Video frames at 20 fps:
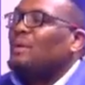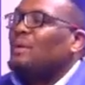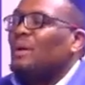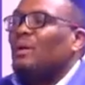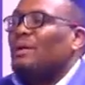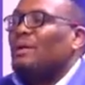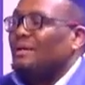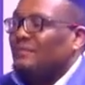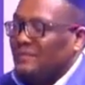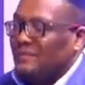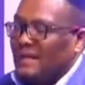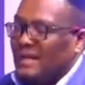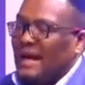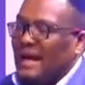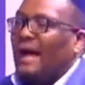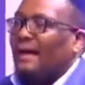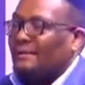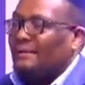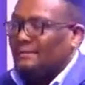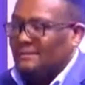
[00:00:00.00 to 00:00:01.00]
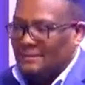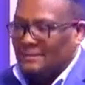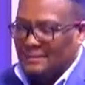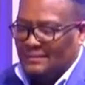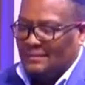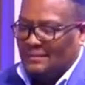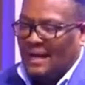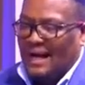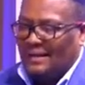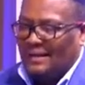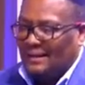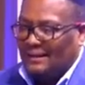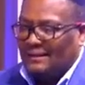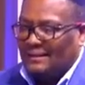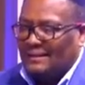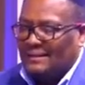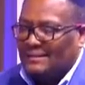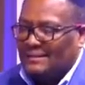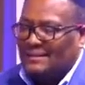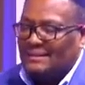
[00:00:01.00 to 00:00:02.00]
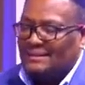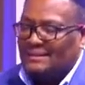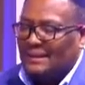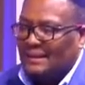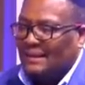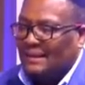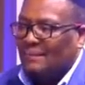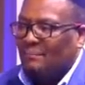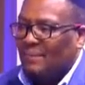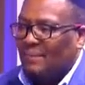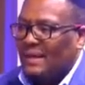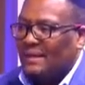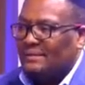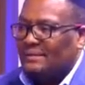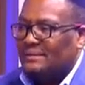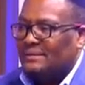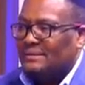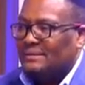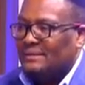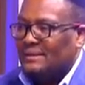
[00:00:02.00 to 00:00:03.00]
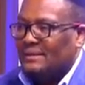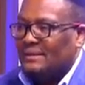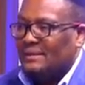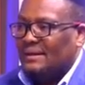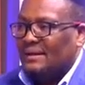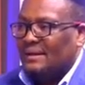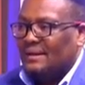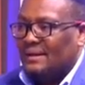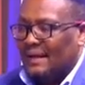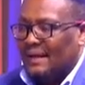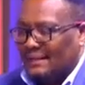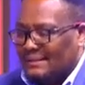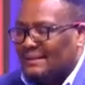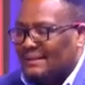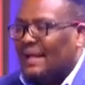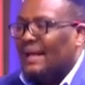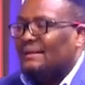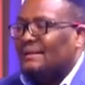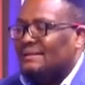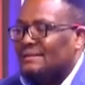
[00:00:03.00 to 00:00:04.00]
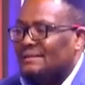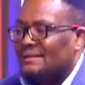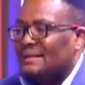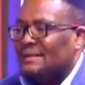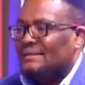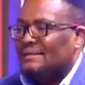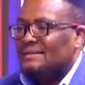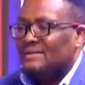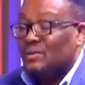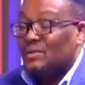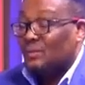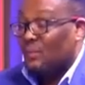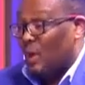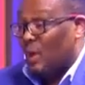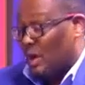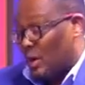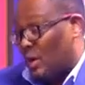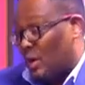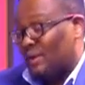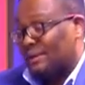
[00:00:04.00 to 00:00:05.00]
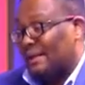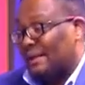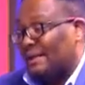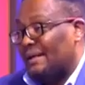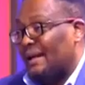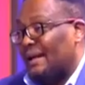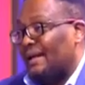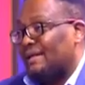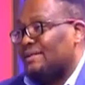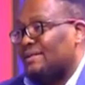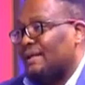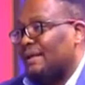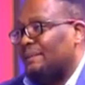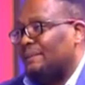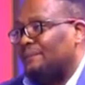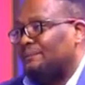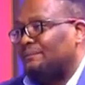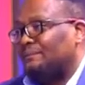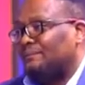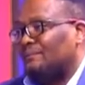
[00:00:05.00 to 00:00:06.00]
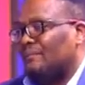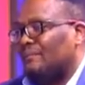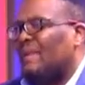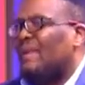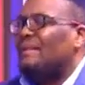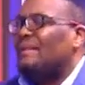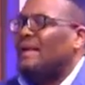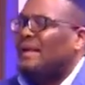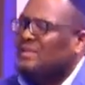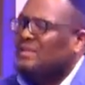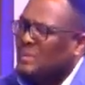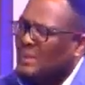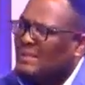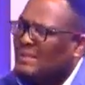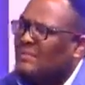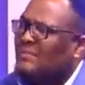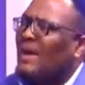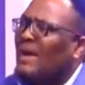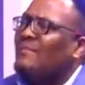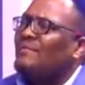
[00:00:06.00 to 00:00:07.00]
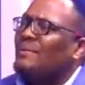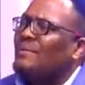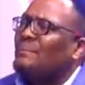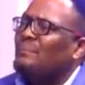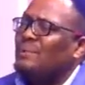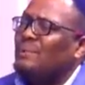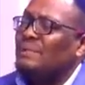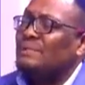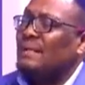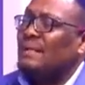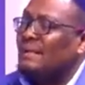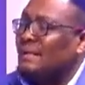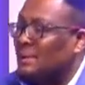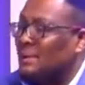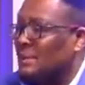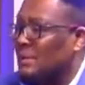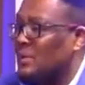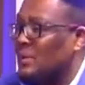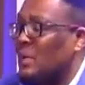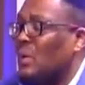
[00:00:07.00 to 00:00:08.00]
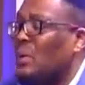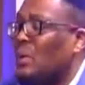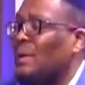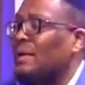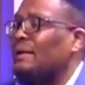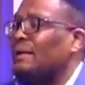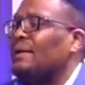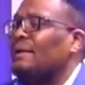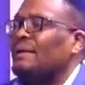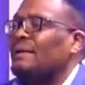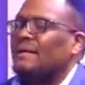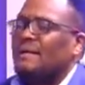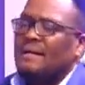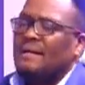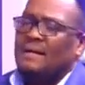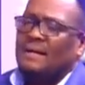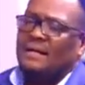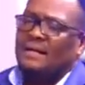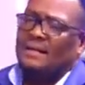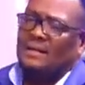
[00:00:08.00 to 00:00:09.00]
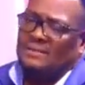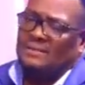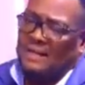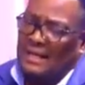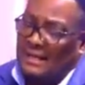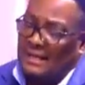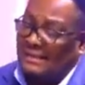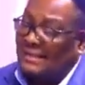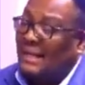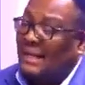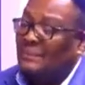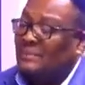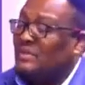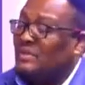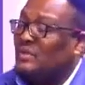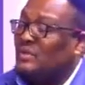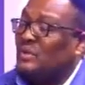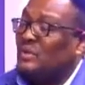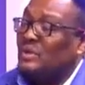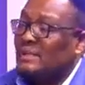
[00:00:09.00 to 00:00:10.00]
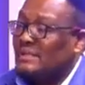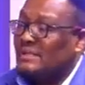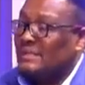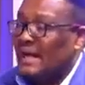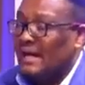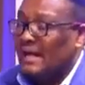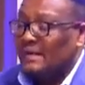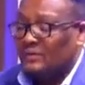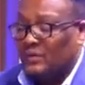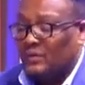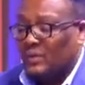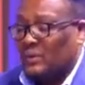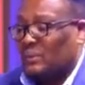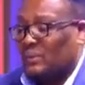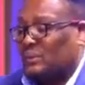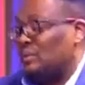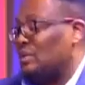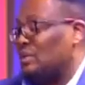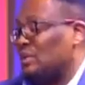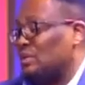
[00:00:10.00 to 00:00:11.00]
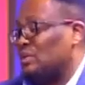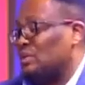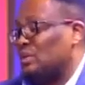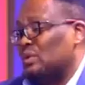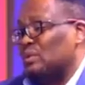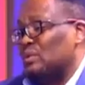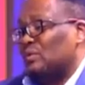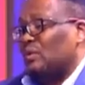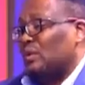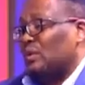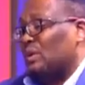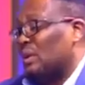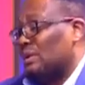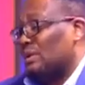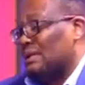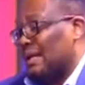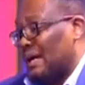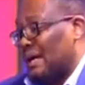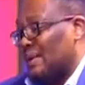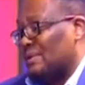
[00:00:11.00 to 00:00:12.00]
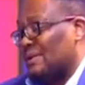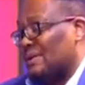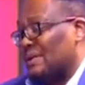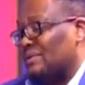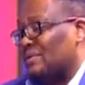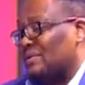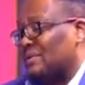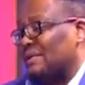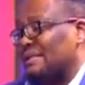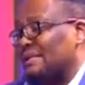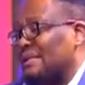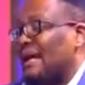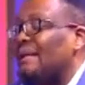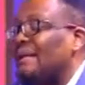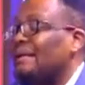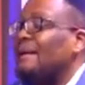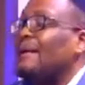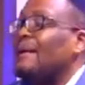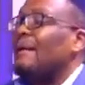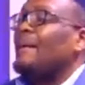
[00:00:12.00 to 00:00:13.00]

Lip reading: could not have died other than the decision they made in 1996 to boycott that election. They had 25 MPs and they were growing. There was an attempt to return for Dr. Kaunda to return.